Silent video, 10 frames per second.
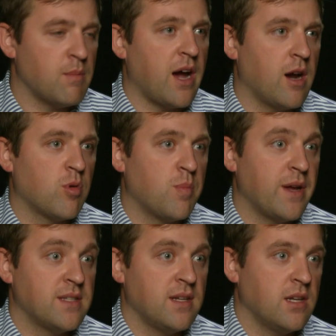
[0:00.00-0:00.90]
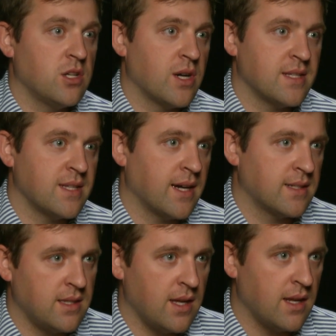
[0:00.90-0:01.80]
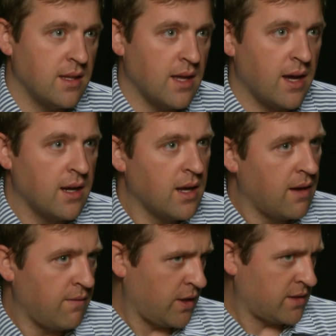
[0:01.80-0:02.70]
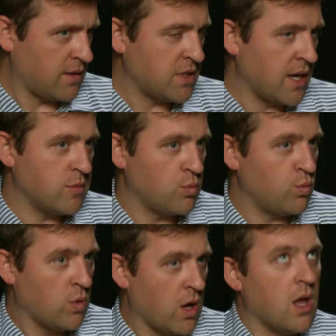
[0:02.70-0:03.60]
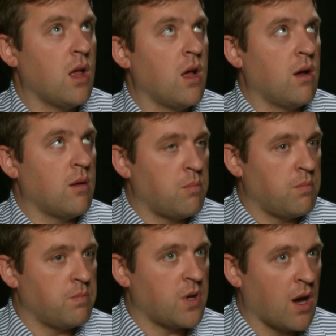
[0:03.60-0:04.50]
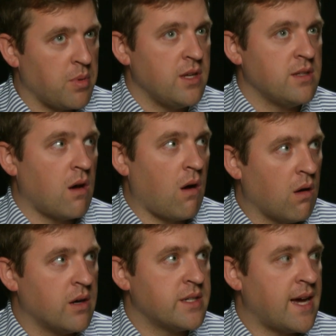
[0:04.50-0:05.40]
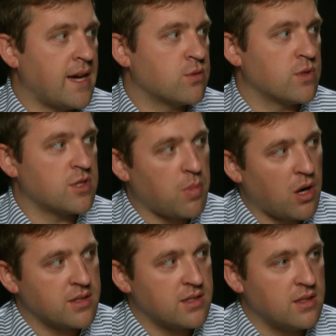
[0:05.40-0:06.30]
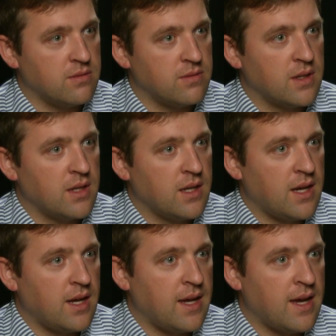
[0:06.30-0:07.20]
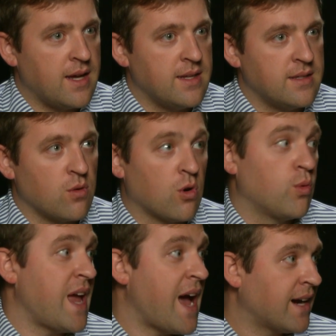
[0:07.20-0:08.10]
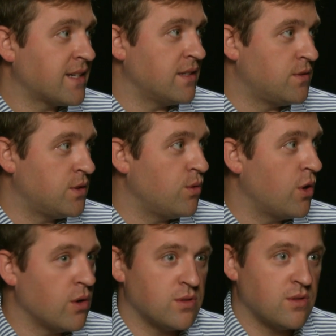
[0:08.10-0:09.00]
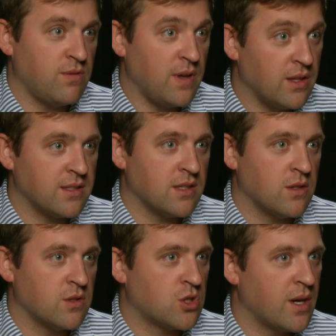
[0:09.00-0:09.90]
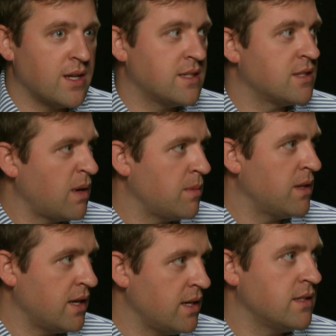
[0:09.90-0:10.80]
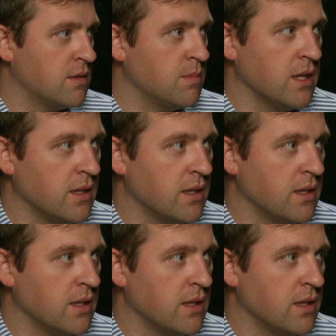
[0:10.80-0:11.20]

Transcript: a higher propensity to transact at the end of that. I feel like sometimes companies aren't as responsive or reactive to those feelings and those trends as maybe they need to be.